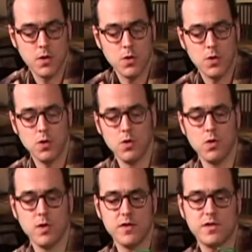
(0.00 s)
who
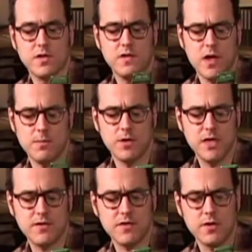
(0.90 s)
is, I
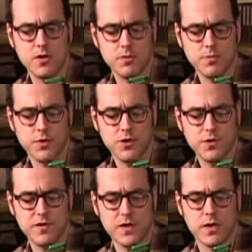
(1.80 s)
believe, still
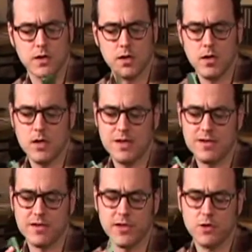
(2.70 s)
producing these
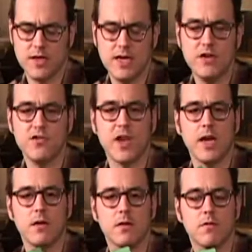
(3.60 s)
little
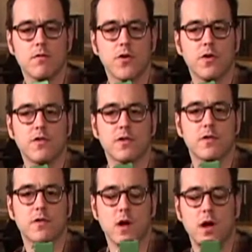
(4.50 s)
keychain
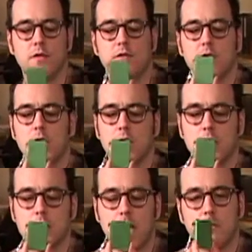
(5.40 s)
versions of
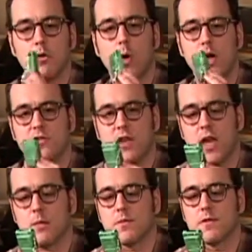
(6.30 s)
Game & Watch
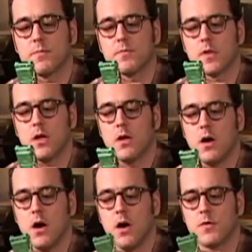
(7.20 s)
games.
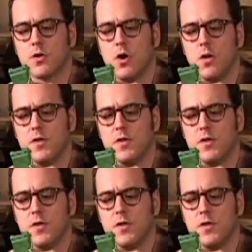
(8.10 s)
They're called the